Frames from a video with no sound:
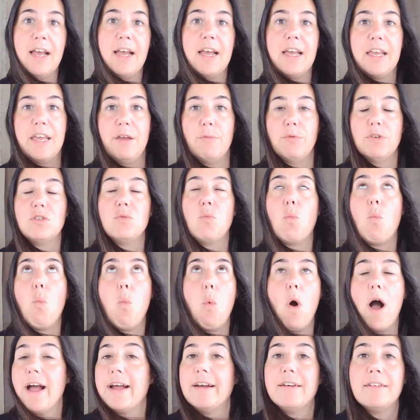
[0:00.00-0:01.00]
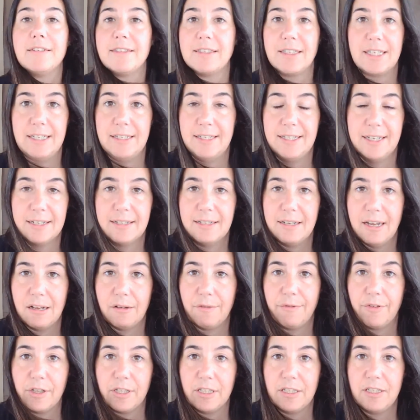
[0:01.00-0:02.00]
he was wildly
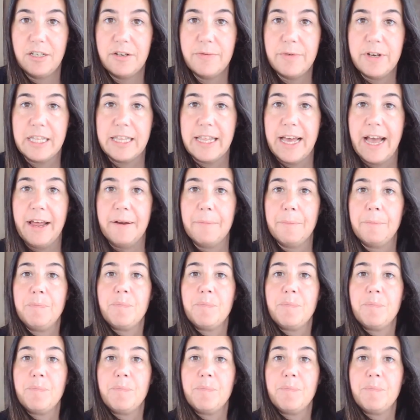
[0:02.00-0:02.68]
successful at doing that.